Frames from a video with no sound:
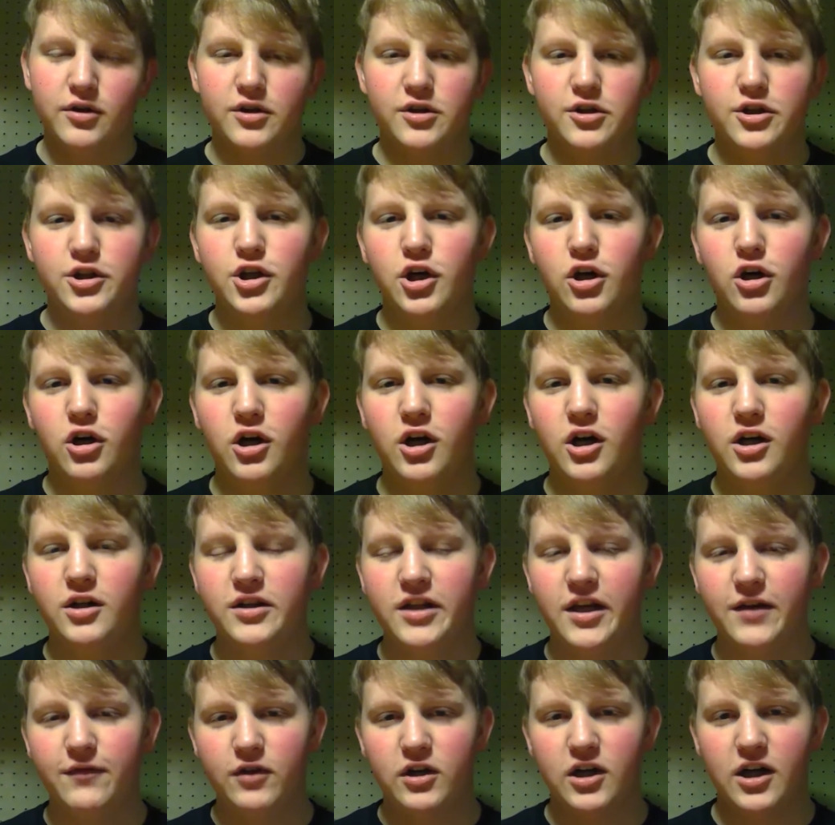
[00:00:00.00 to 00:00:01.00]
into the dark
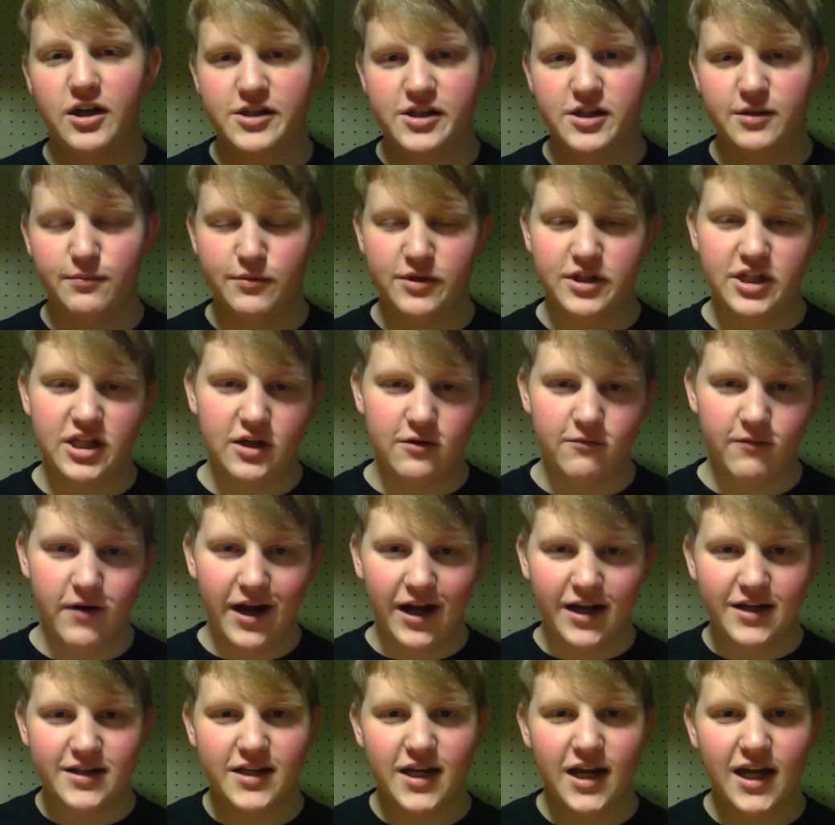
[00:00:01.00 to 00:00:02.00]
they have a custom
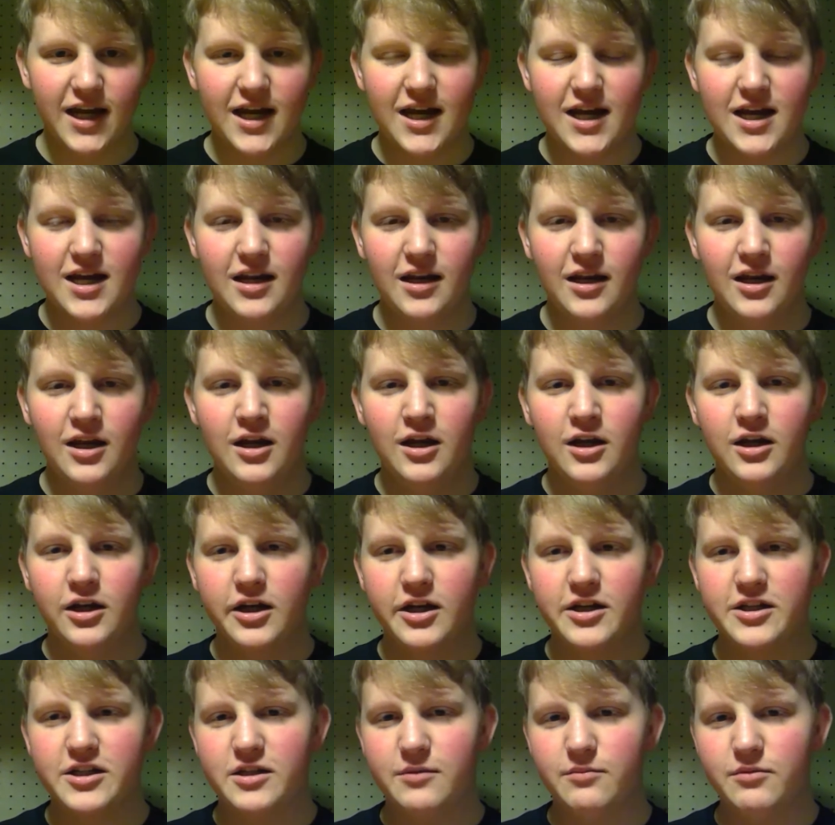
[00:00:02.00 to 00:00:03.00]
t-rex head
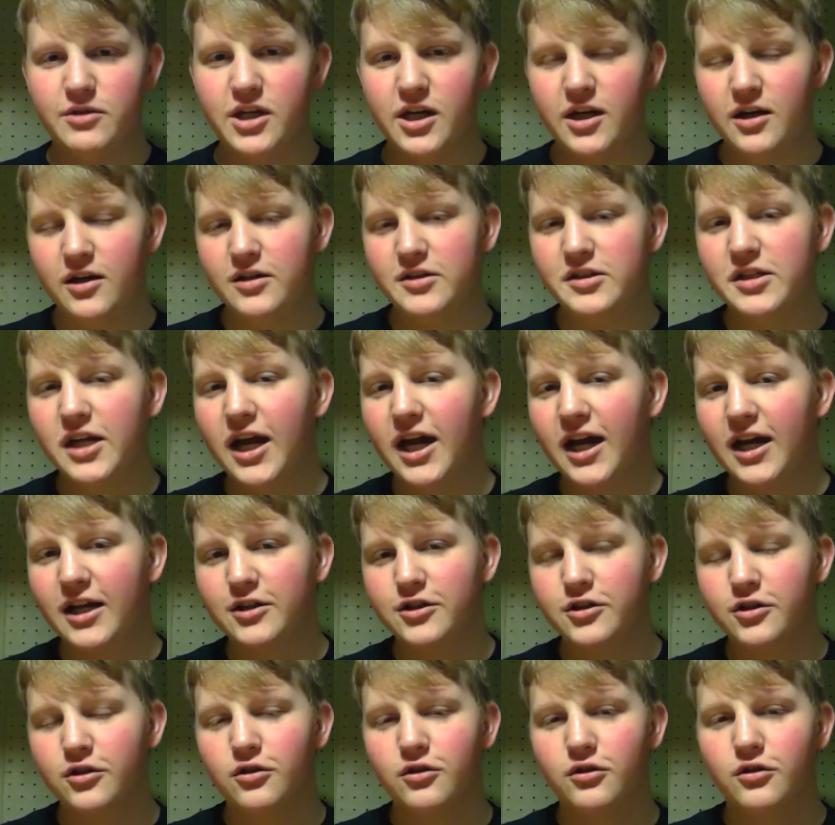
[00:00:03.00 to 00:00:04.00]
custom
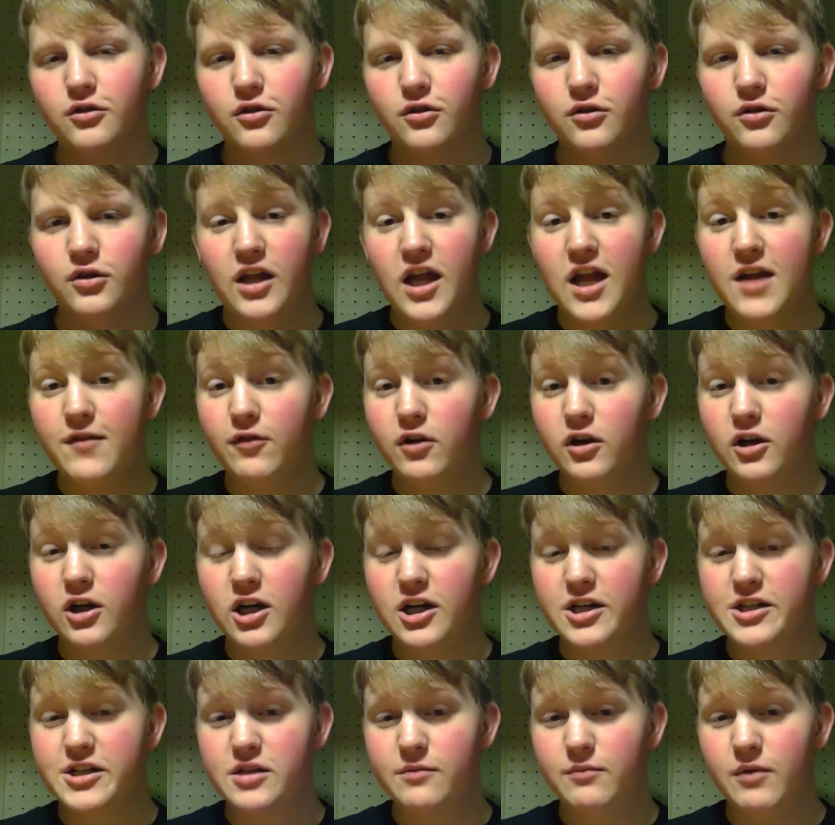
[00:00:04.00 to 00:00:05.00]
pterodactyl they have a
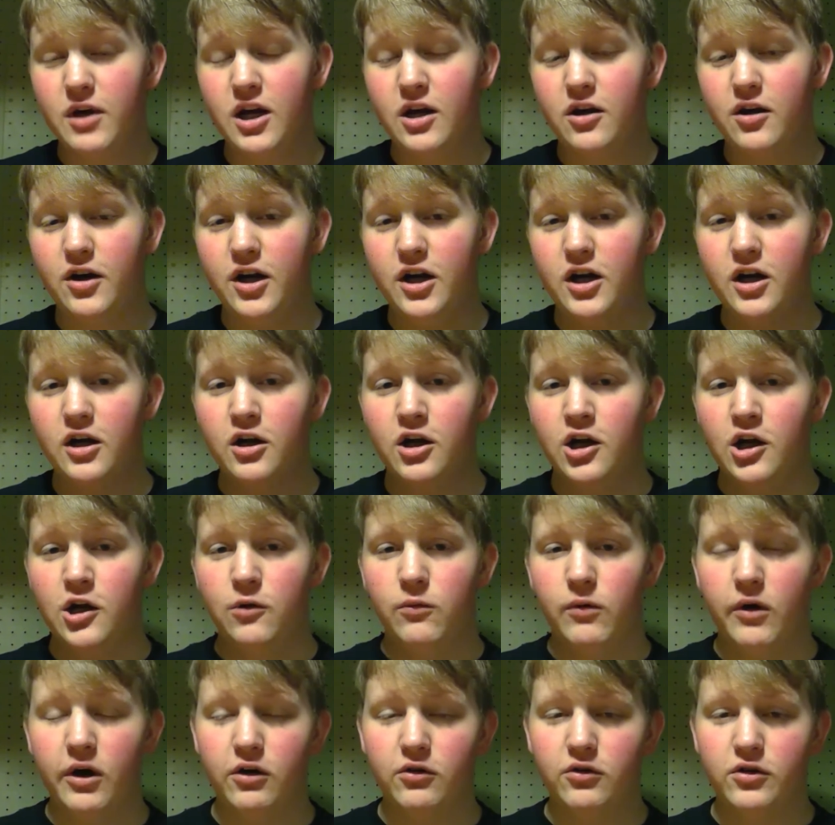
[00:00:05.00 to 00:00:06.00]
custom area
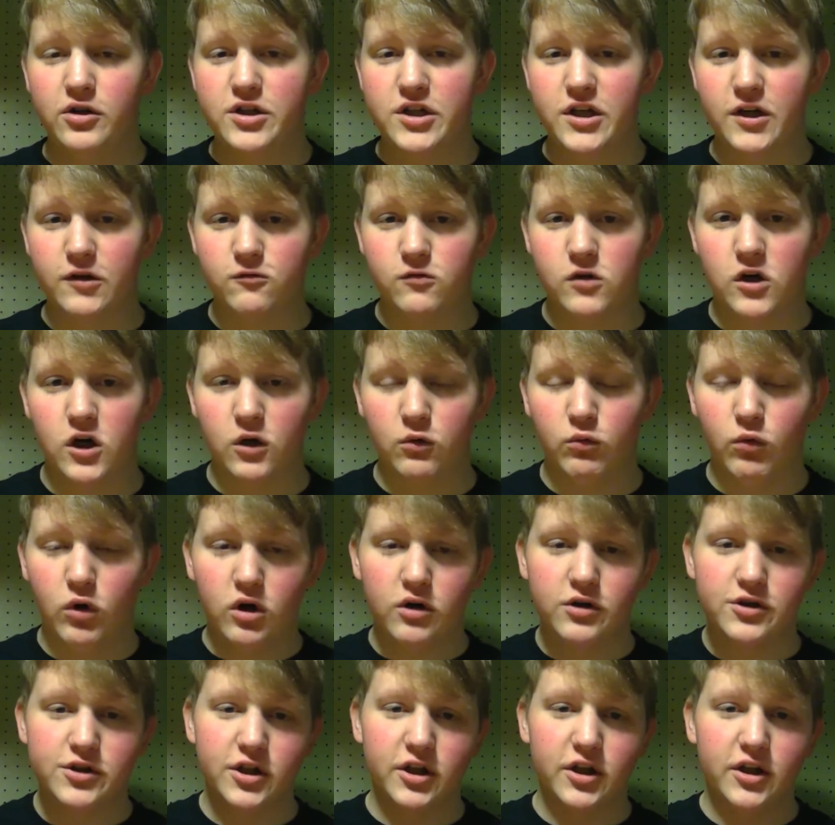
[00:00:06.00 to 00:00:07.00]
where it looks like rock
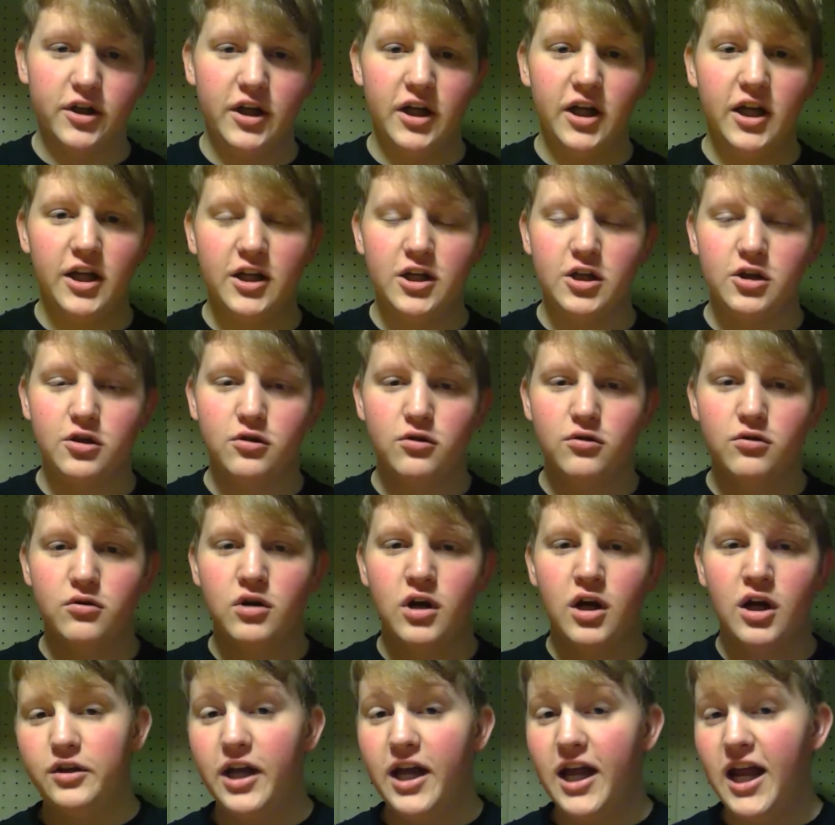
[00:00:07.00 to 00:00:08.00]
walls are going to hit
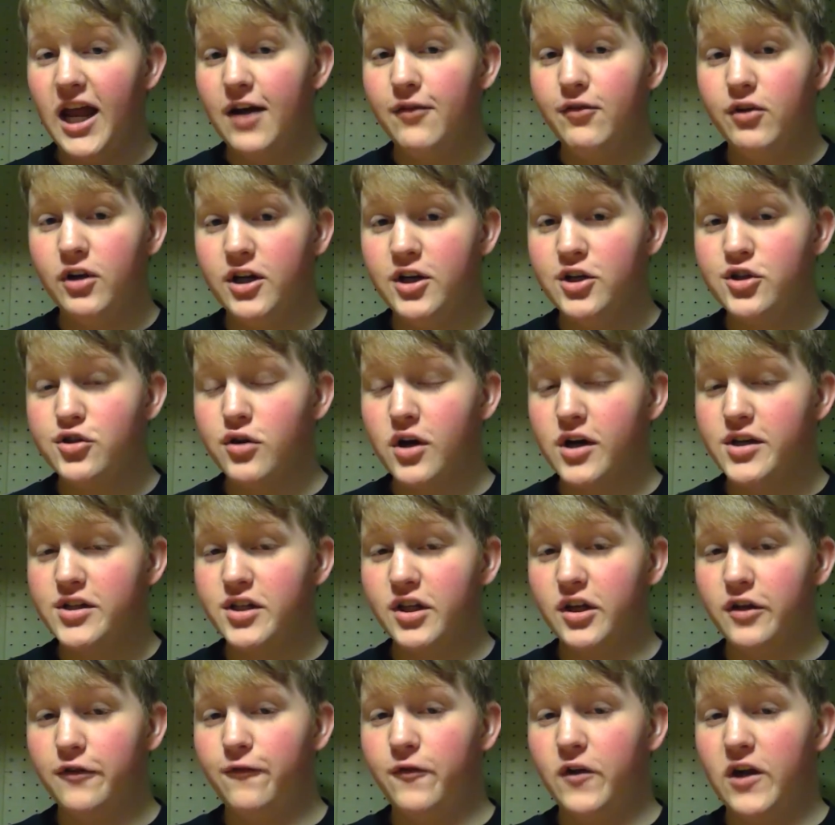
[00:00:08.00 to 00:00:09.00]
you. They have an
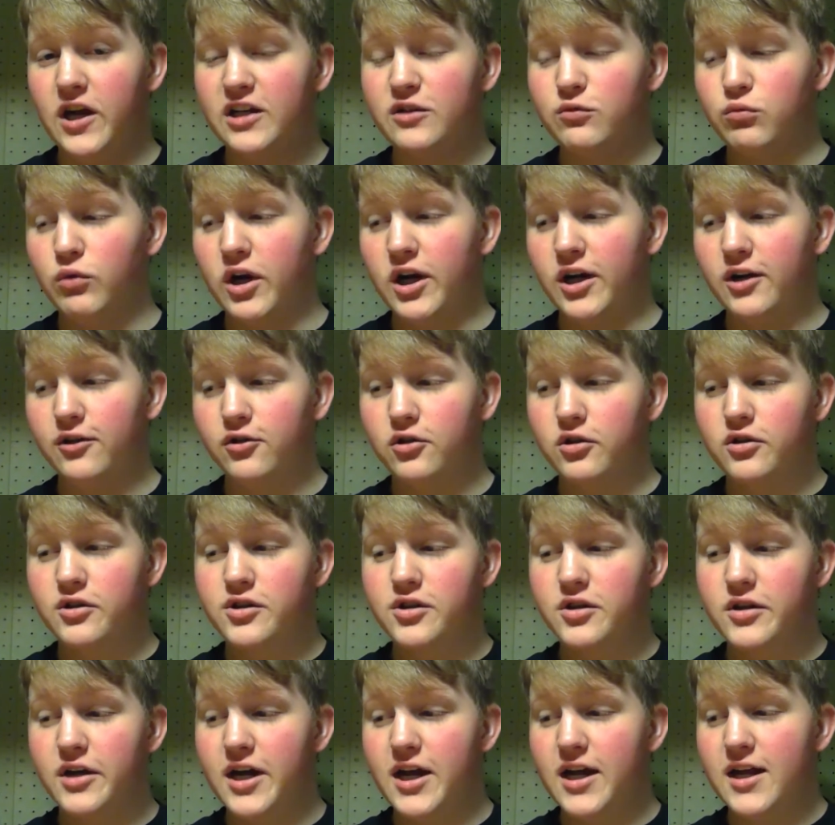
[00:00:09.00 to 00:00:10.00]
interesting effect where it
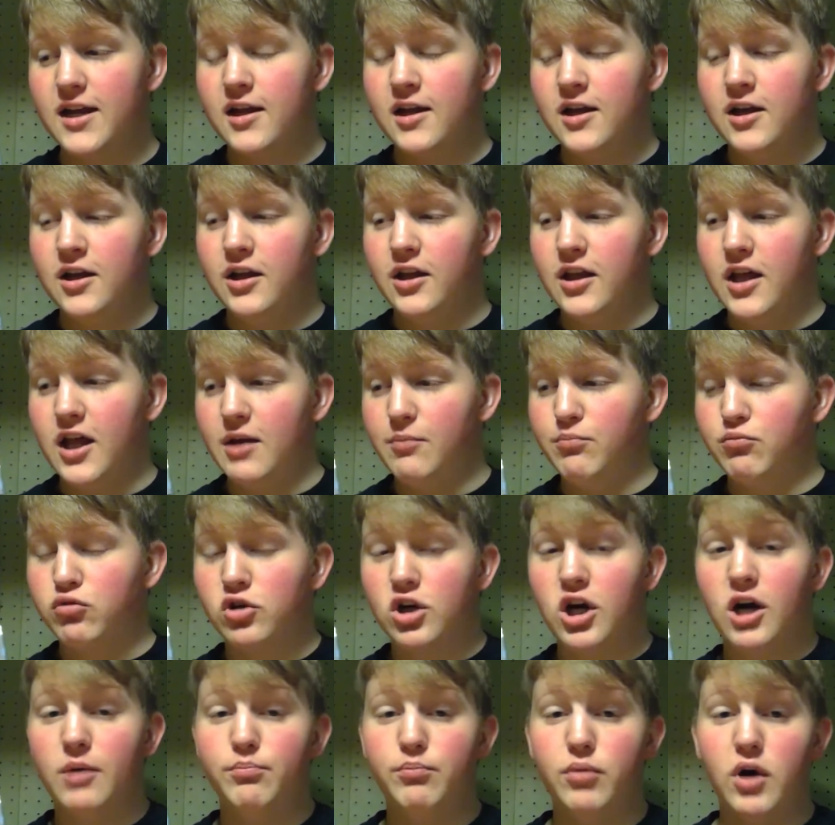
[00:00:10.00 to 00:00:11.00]
looks like a
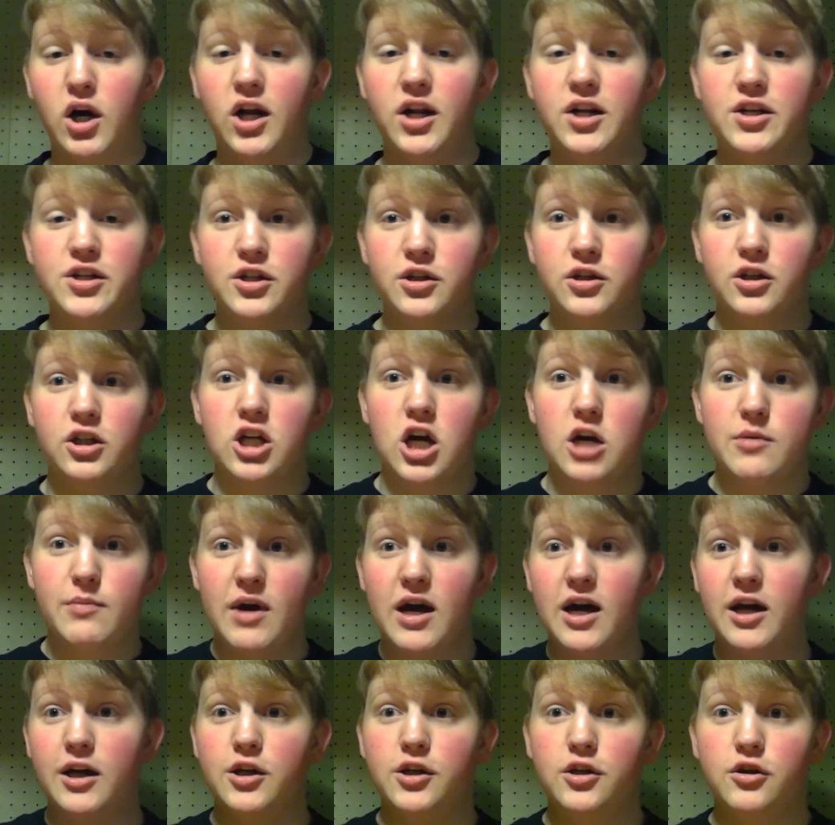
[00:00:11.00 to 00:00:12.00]
prop body is going to come
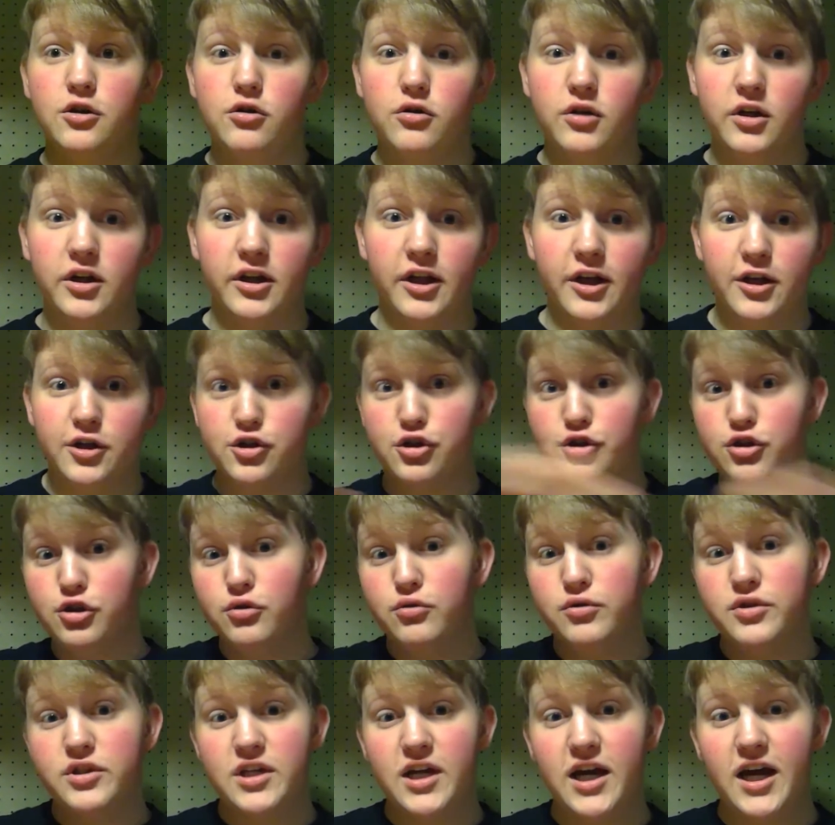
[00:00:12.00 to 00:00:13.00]
at you and it like
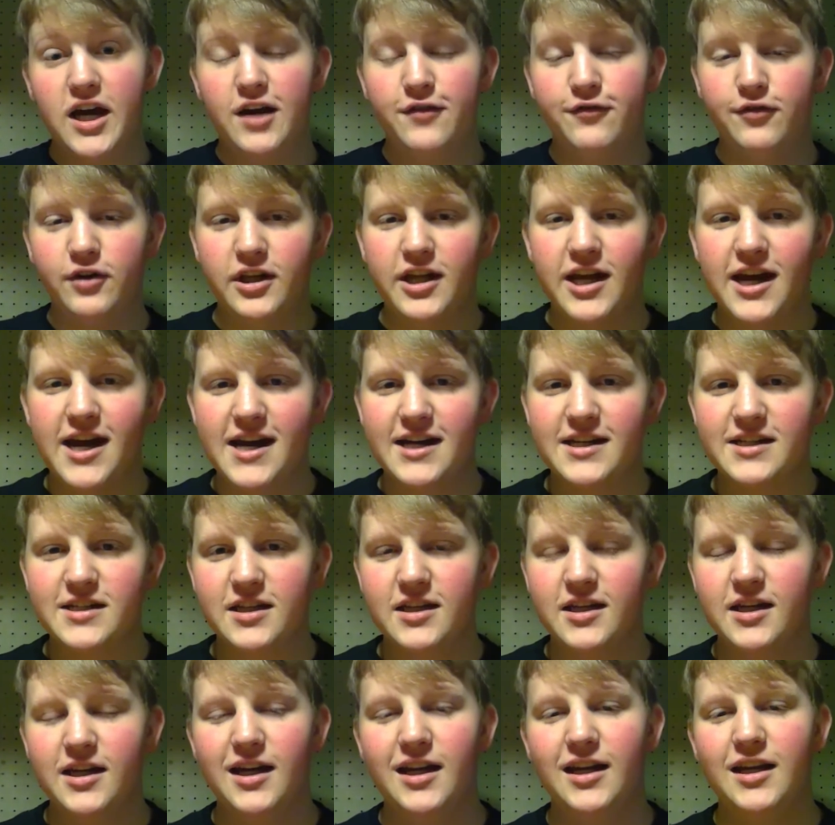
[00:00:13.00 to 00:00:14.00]
shoots out of a
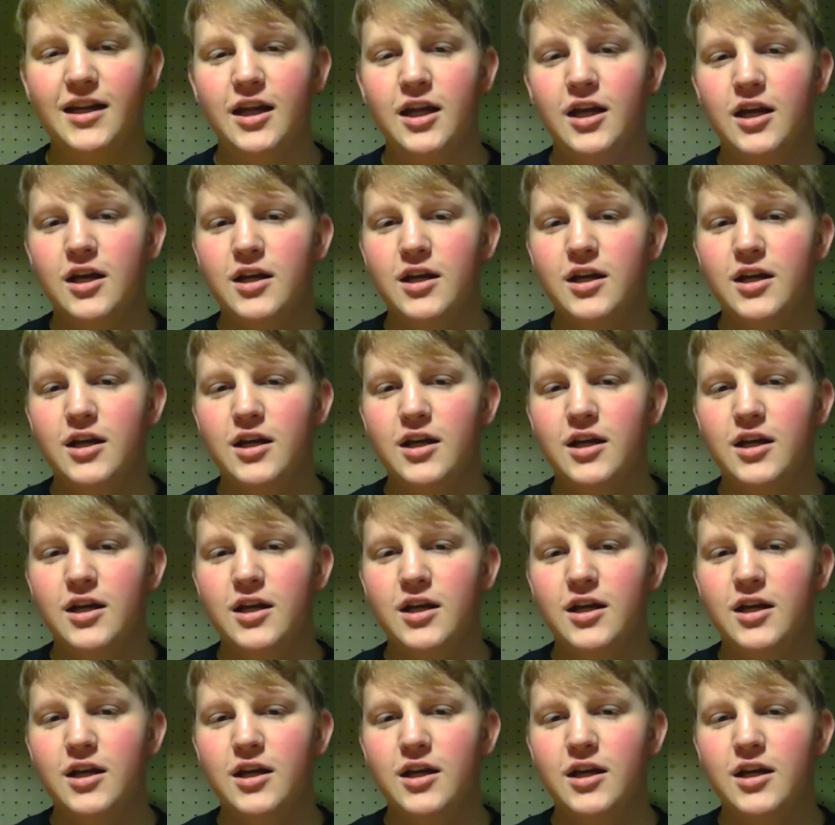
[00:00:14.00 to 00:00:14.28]
casket.